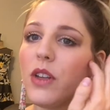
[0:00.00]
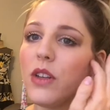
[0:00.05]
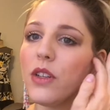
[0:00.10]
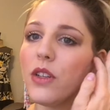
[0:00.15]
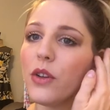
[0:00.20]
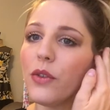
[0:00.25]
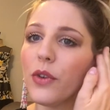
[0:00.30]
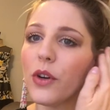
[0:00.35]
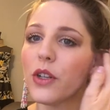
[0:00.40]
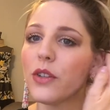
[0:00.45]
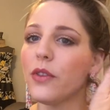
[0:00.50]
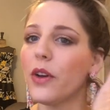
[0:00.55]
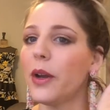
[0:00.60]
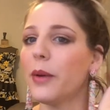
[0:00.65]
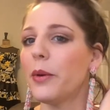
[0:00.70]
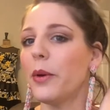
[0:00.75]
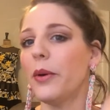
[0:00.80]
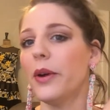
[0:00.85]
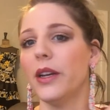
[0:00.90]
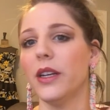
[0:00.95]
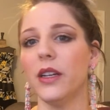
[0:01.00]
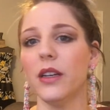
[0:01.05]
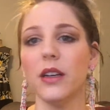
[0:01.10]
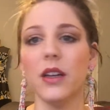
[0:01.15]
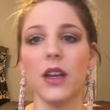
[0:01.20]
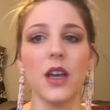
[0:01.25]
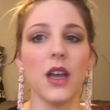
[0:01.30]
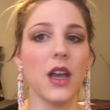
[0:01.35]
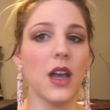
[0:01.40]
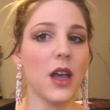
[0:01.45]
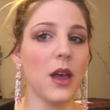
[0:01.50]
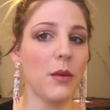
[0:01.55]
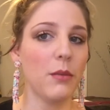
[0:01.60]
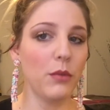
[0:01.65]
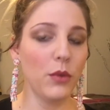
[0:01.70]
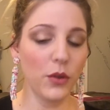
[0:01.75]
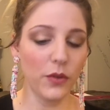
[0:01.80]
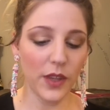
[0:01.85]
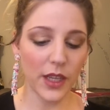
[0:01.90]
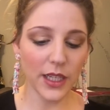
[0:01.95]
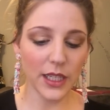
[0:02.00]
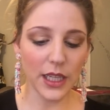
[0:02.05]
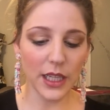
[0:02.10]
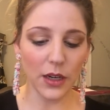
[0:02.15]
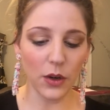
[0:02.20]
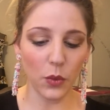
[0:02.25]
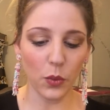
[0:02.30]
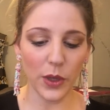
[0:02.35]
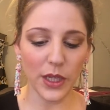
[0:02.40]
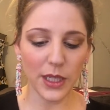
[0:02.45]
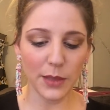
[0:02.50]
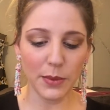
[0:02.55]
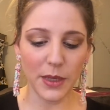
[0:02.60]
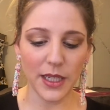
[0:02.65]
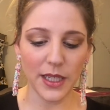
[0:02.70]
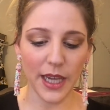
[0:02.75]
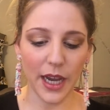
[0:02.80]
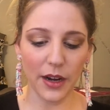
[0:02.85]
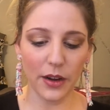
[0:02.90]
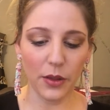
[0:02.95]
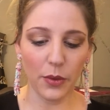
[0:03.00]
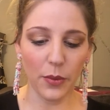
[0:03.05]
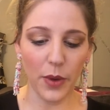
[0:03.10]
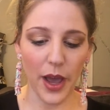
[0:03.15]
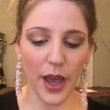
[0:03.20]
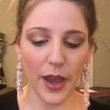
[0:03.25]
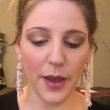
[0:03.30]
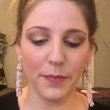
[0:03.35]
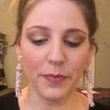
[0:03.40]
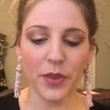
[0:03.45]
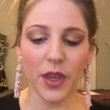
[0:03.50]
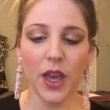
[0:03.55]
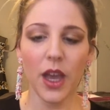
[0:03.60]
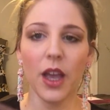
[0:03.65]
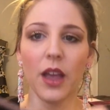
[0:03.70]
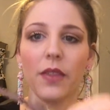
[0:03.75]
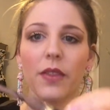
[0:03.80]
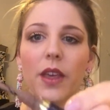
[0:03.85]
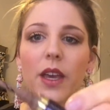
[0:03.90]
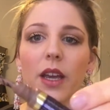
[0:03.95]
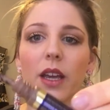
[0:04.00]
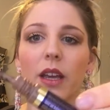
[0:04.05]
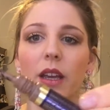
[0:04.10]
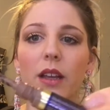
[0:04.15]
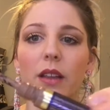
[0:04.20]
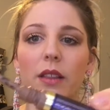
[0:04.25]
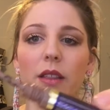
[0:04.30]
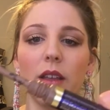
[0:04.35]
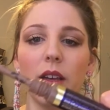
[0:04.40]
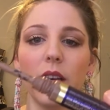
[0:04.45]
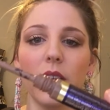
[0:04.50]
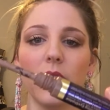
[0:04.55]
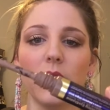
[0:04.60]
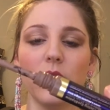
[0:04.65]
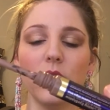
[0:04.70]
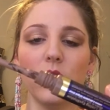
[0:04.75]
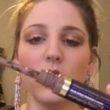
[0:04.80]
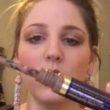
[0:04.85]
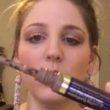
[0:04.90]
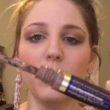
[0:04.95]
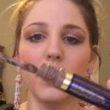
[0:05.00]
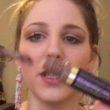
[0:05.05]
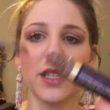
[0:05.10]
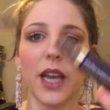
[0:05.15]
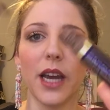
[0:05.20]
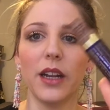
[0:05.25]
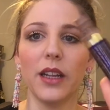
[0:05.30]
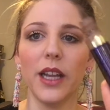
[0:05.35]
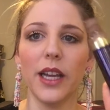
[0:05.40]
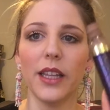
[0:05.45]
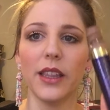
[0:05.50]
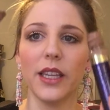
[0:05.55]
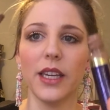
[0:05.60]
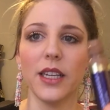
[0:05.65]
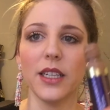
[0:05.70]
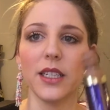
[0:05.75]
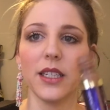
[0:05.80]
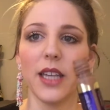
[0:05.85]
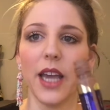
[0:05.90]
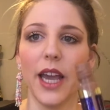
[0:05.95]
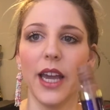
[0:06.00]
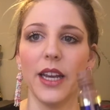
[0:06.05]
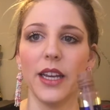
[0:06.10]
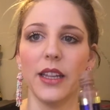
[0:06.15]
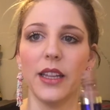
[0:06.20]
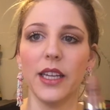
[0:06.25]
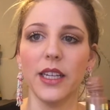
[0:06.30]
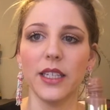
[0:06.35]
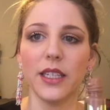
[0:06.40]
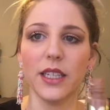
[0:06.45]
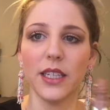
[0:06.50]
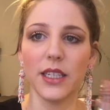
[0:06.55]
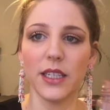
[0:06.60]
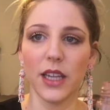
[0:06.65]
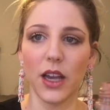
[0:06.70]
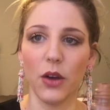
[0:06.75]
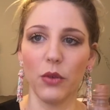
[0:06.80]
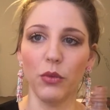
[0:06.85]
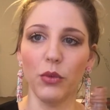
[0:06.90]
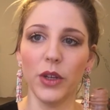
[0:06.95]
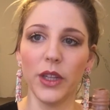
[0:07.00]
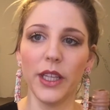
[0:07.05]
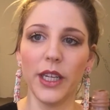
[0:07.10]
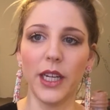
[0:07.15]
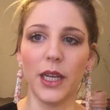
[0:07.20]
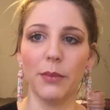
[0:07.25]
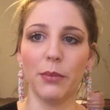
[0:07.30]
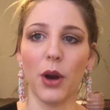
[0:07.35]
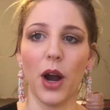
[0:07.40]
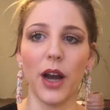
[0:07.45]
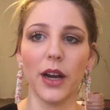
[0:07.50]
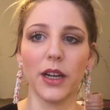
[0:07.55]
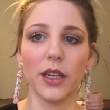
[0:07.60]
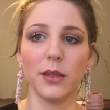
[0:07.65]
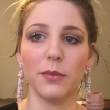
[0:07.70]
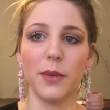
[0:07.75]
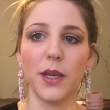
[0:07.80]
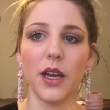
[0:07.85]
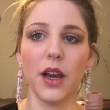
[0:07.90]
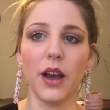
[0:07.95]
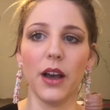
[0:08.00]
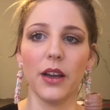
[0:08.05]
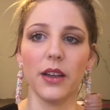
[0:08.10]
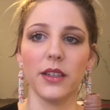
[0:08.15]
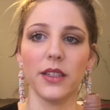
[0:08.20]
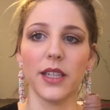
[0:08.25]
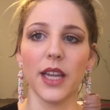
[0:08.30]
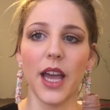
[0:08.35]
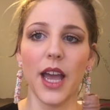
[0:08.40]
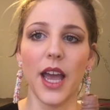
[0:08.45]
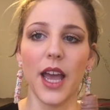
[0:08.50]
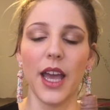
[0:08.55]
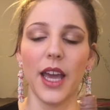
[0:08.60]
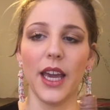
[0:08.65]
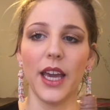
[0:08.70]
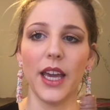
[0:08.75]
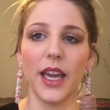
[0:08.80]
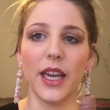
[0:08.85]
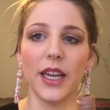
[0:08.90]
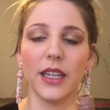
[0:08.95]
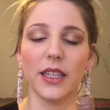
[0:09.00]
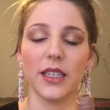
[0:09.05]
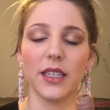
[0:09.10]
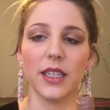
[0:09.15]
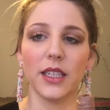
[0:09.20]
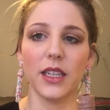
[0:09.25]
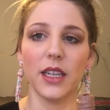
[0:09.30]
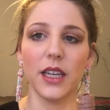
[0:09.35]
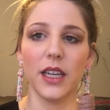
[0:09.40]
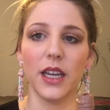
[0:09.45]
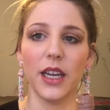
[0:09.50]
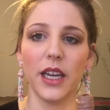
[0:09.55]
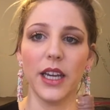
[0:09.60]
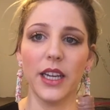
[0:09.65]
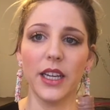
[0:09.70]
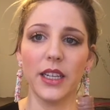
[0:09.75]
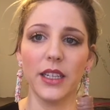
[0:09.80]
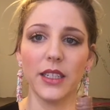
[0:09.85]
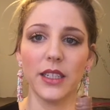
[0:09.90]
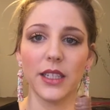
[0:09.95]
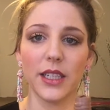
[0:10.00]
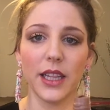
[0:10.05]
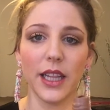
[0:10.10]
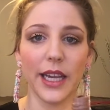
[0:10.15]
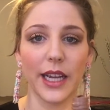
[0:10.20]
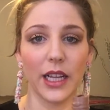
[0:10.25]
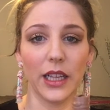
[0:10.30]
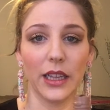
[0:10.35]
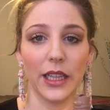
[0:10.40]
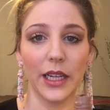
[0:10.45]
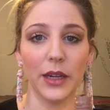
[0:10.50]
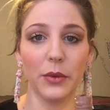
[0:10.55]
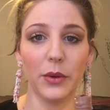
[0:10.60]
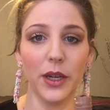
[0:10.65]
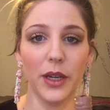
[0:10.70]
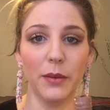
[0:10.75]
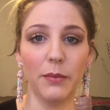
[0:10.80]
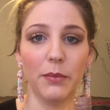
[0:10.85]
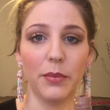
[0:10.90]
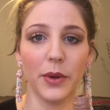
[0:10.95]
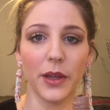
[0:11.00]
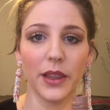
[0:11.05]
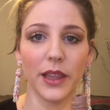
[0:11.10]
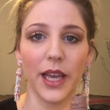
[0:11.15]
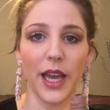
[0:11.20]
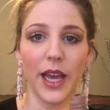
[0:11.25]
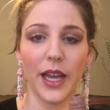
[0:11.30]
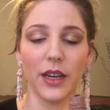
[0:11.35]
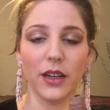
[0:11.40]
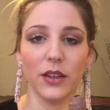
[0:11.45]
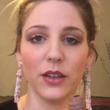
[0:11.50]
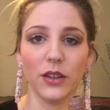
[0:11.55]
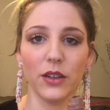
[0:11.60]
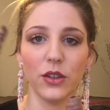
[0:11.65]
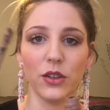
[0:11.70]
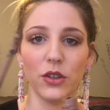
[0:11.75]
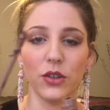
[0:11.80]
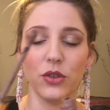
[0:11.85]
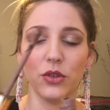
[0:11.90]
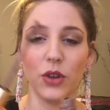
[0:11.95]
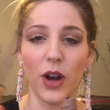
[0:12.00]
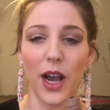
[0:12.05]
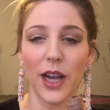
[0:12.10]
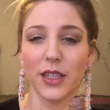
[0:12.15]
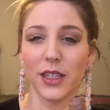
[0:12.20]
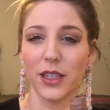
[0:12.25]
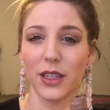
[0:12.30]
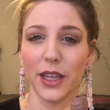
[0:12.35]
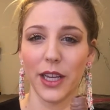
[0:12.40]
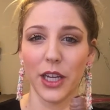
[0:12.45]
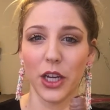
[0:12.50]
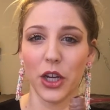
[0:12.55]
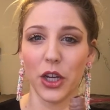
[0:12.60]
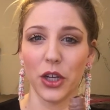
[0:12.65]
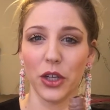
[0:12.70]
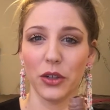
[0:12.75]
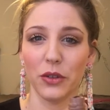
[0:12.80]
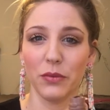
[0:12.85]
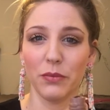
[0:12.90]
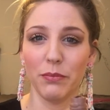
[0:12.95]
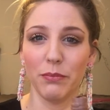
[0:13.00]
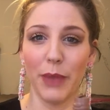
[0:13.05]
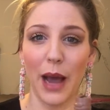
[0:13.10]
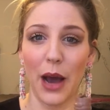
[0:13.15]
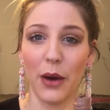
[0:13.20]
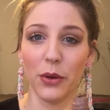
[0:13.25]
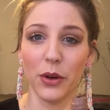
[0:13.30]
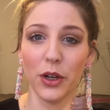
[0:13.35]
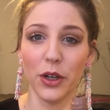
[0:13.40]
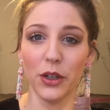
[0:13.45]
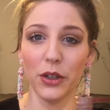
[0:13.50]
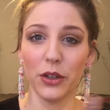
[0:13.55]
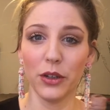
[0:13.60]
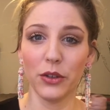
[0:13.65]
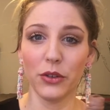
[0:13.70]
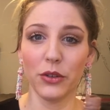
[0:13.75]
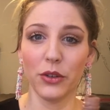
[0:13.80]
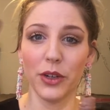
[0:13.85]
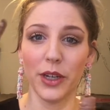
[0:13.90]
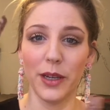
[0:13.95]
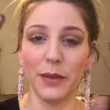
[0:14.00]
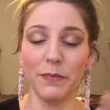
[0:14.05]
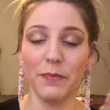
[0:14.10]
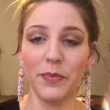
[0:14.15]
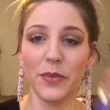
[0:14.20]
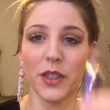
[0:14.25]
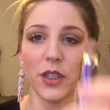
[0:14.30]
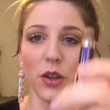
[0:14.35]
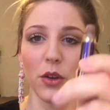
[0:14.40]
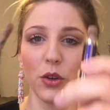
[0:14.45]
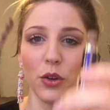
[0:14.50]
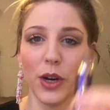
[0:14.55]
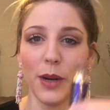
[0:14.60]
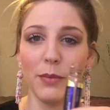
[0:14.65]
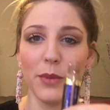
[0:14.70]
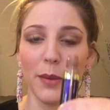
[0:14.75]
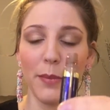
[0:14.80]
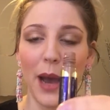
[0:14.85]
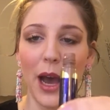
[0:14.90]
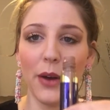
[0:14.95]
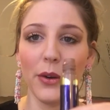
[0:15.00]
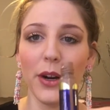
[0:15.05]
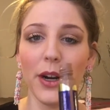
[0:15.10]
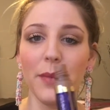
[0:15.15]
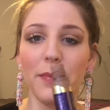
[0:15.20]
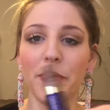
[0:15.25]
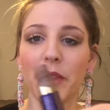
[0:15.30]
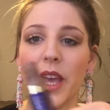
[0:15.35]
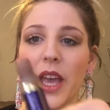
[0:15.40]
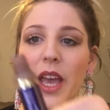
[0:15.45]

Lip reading: So first of all, I'm going to move these little wispies out of the way. The tube is kind of like this, and this is a really neat product because it is like a liquid, but then dries to like a powder, cream, so cream to powder,